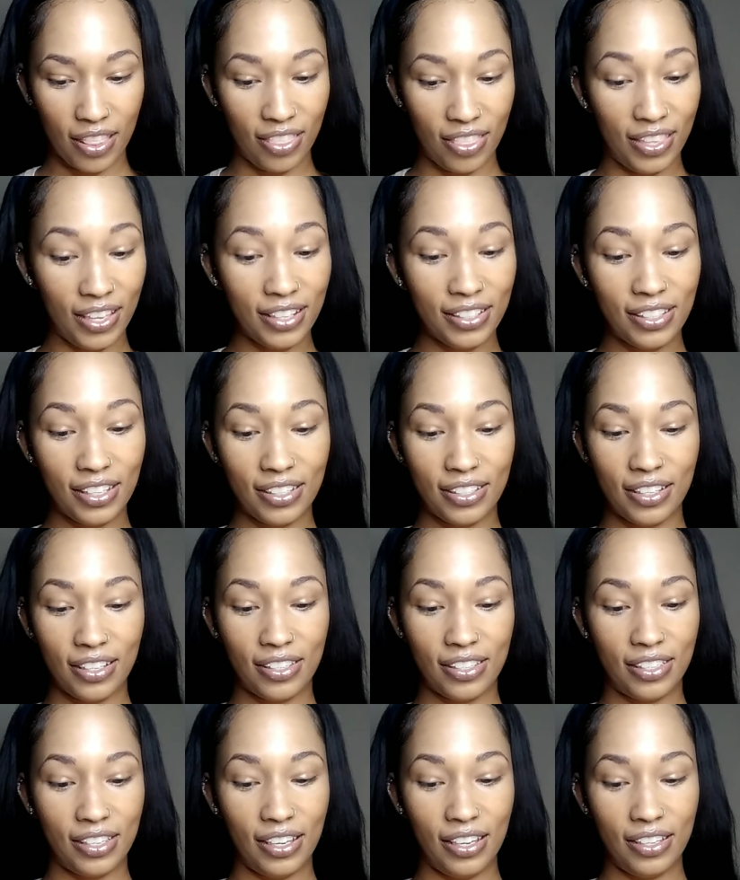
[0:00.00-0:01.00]
This is a
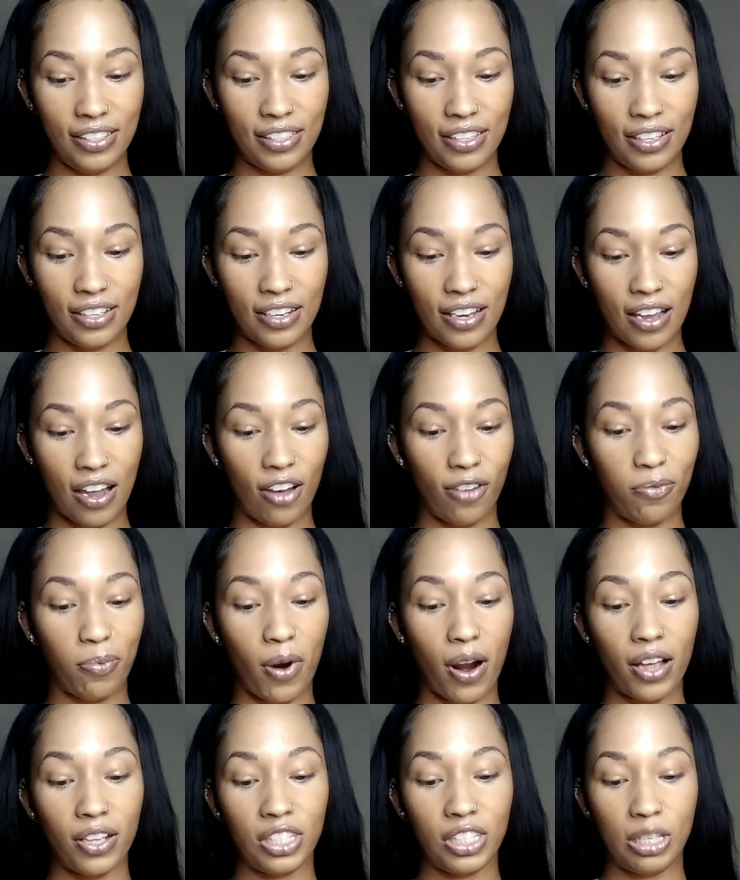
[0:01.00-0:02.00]
season of
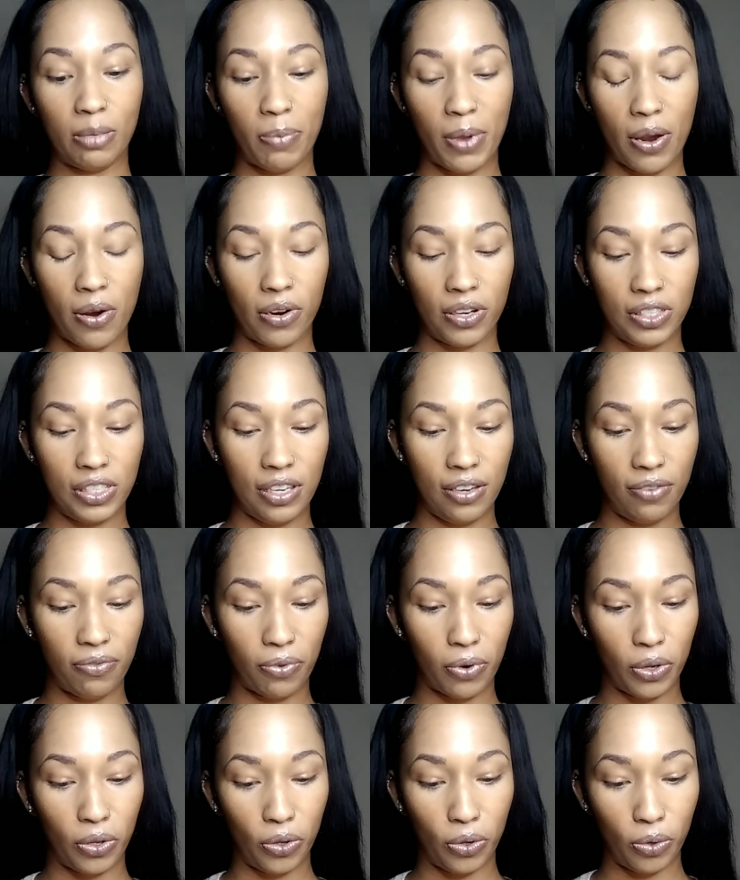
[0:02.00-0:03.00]
prosperity for
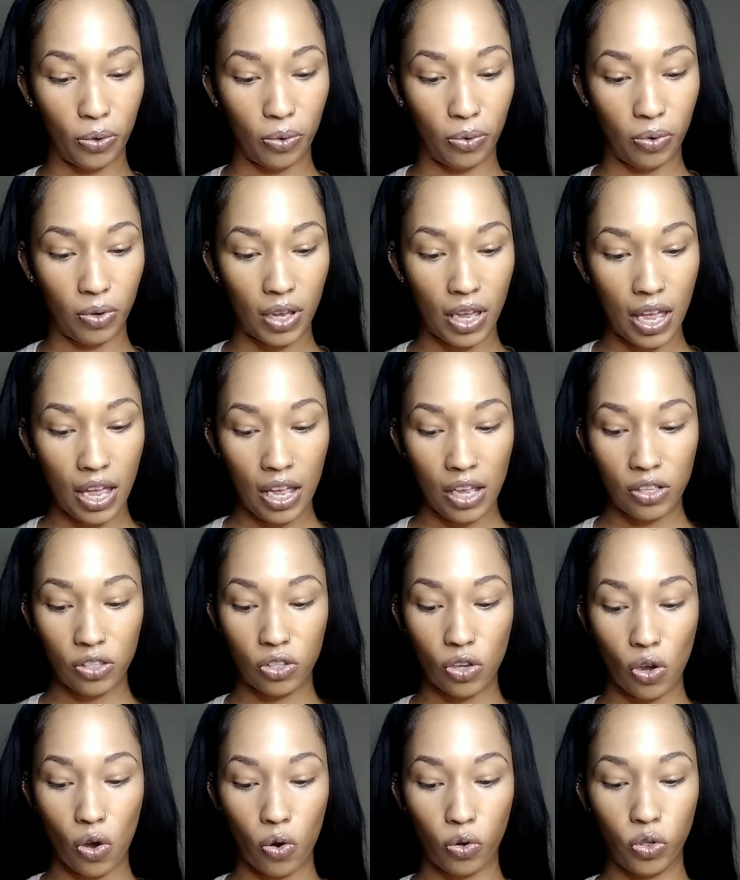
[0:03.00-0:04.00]
you.
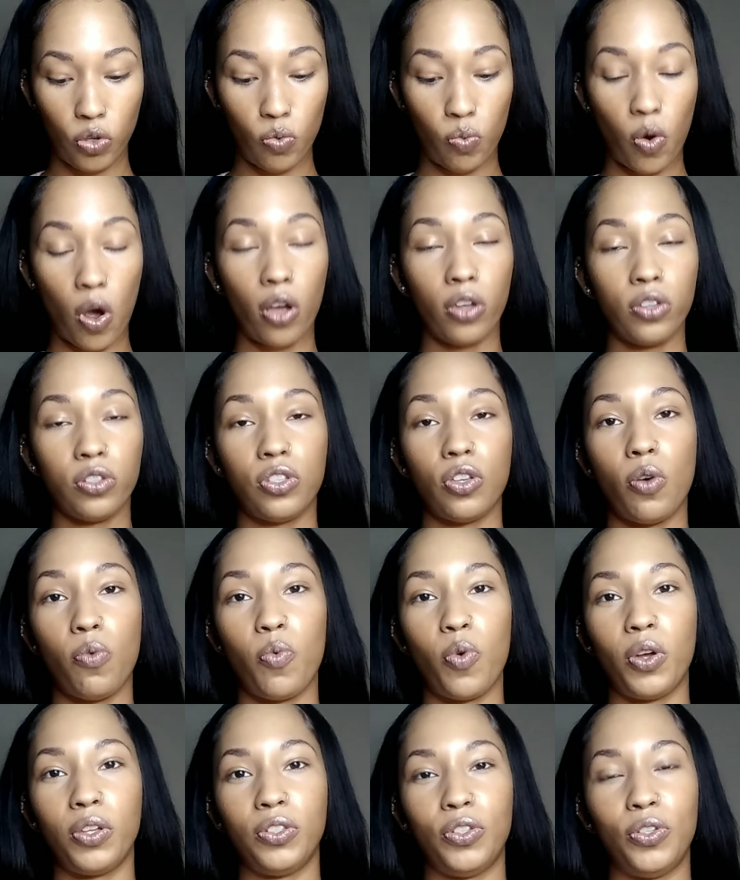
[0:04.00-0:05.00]
So you also
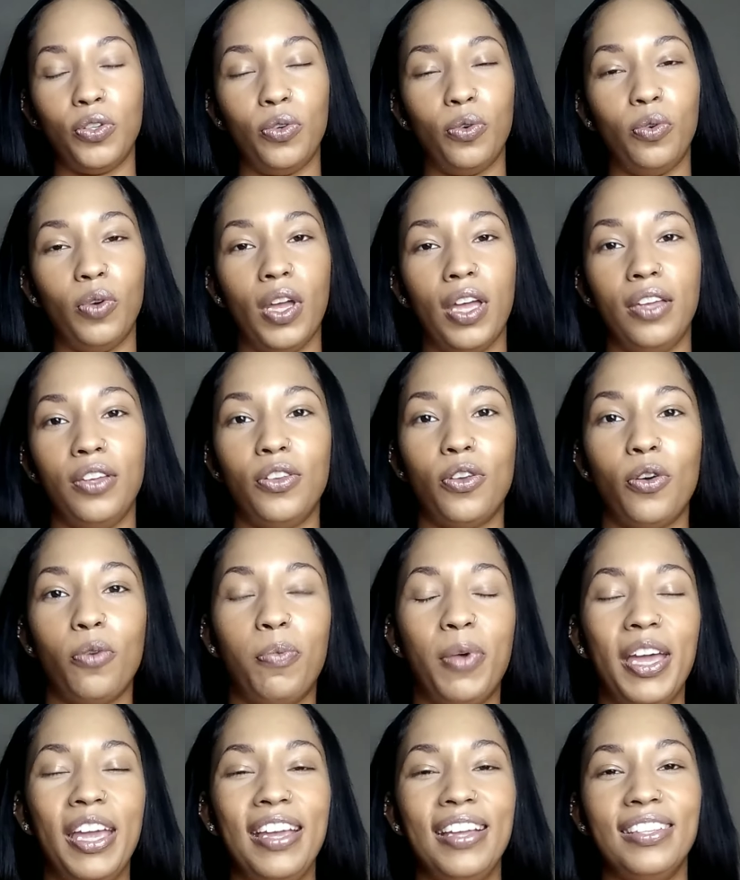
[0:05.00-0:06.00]
want to, you know,
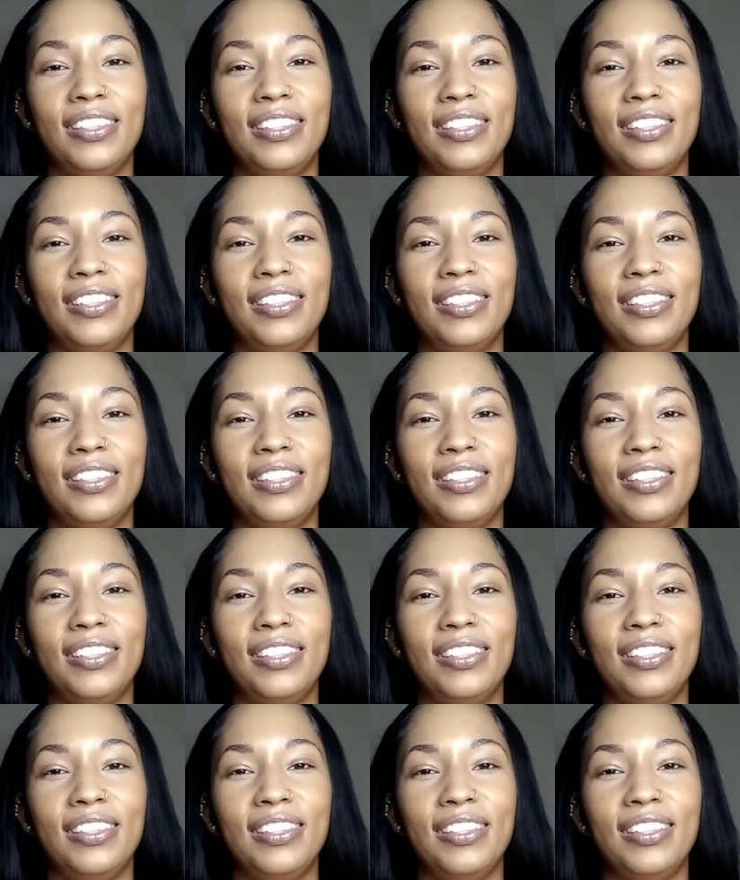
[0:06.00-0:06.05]
pay